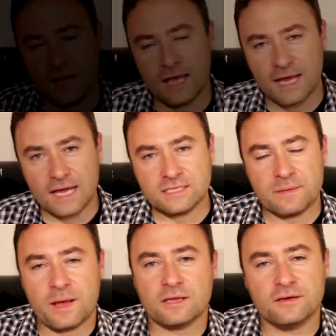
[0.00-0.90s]
Hey guys,
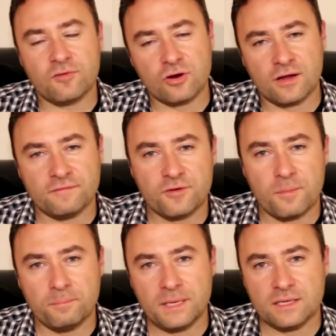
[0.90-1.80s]
I'm Kevorkov
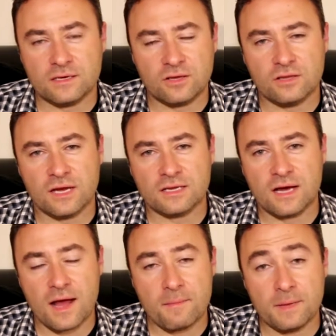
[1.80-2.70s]
from
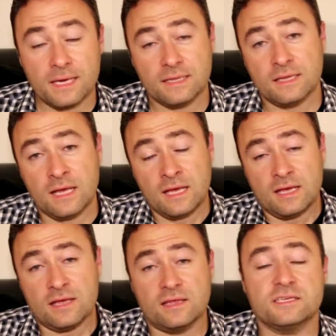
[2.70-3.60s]
BeTheClaw.com, and
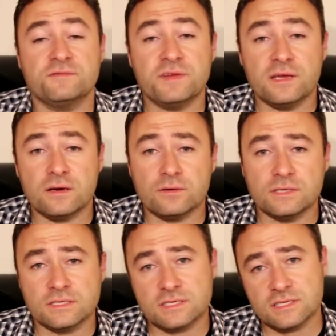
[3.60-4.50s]
this video
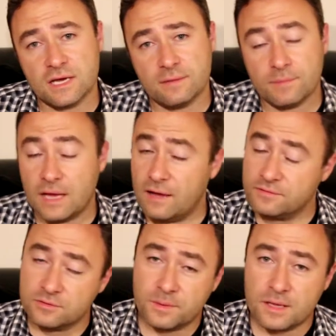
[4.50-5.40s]
is, I
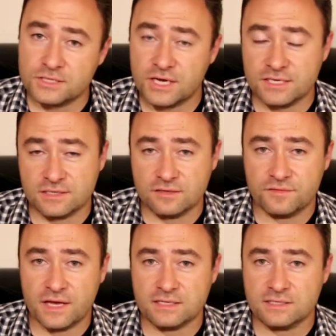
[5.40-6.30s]
have to apologize in
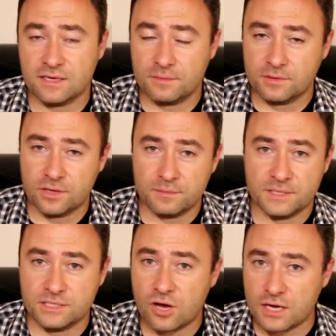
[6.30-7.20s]
advance that I'm going to
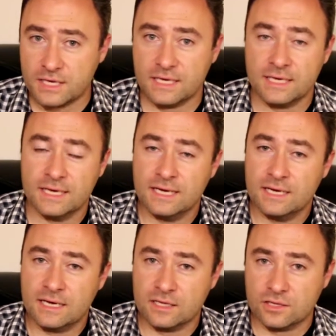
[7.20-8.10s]
be talking
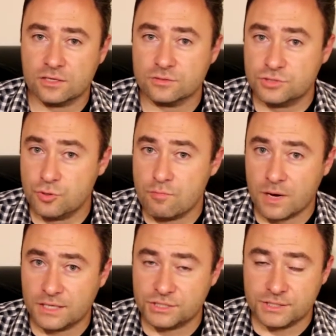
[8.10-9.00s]
a little too
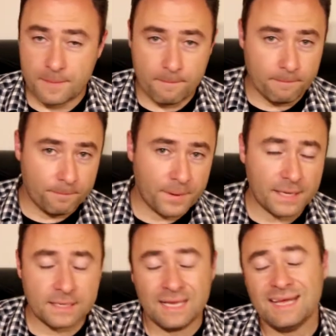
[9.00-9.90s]
much.
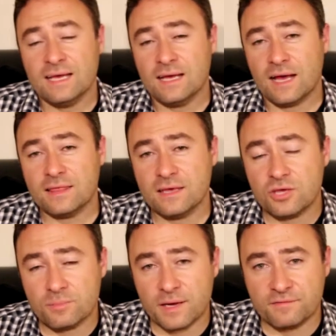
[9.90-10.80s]
But I think
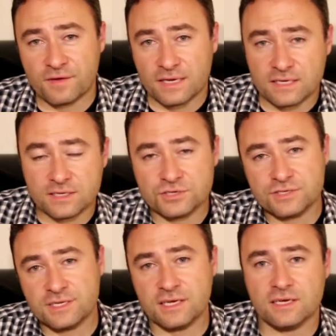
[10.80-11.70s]
you might find it
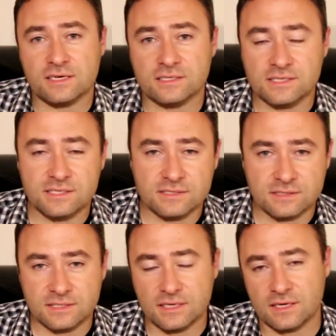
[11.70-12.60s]
interesting,
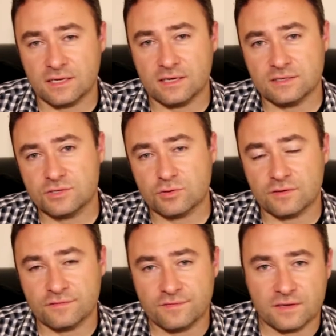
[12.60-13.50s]
sort
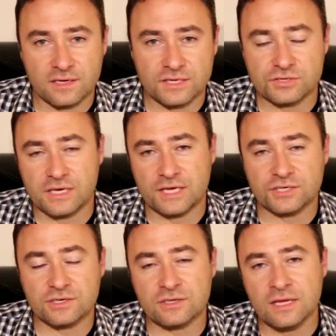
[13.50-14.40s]
of
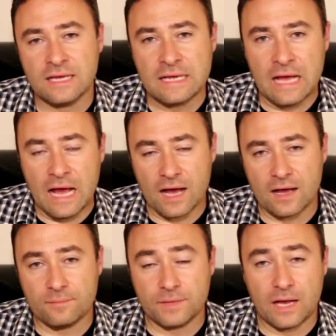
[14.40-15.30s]
educational.
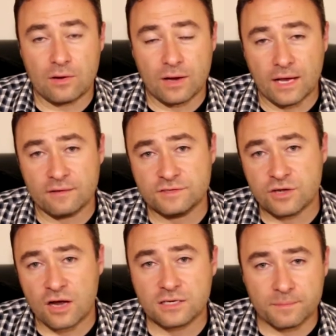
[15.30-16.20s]
Now, I have
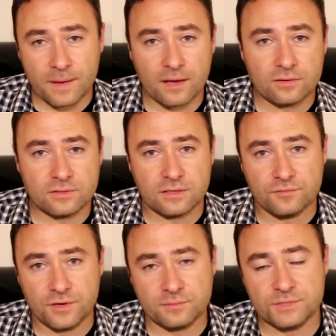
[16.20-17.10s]
talked about
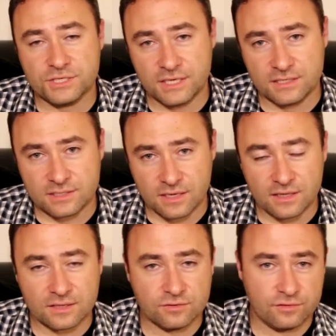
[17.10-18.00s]
rigged machines, and I'd
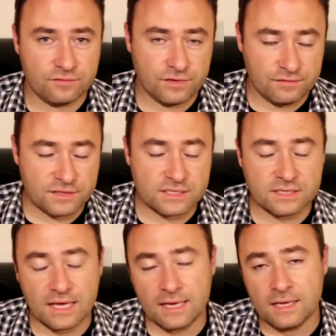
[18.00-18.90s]
like to
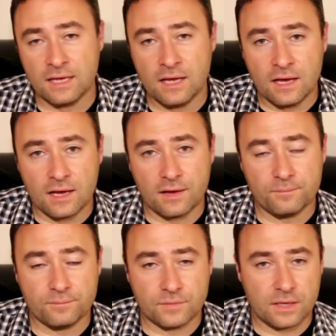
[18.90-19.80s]
revisit that.
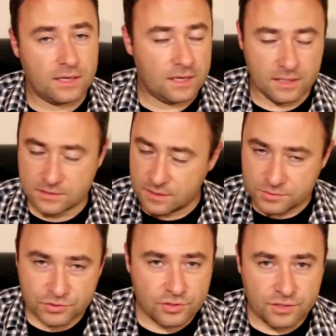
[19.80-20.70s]
As I'm
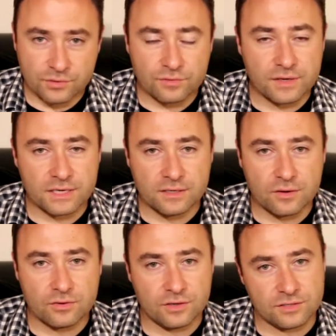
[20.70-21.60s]
sure you already
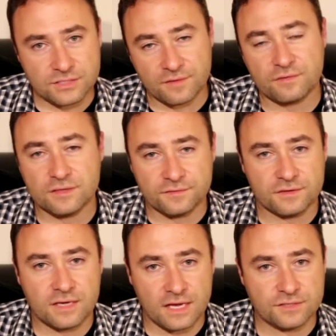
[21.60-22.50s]
know, there are several
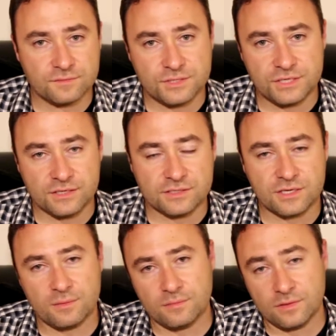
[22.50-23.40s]
different kinds of machines.
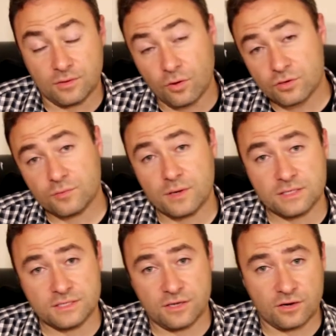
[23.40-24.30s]
Some older
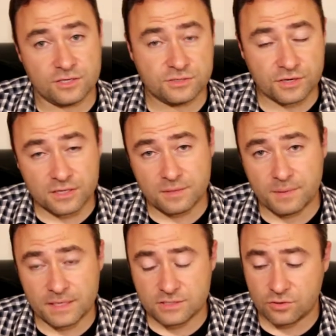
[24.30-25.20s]
ones that are strictly
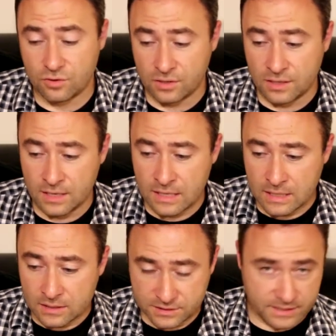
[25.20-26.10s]
based on
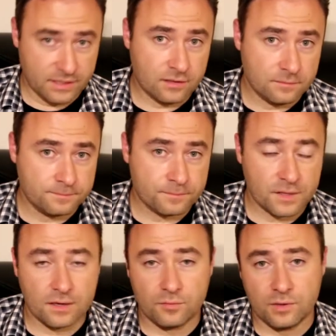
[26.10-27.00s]
skill,
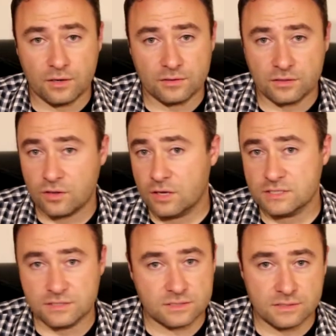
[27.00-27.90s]
where the claw
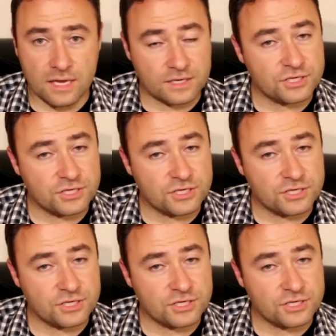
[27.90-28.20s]
is not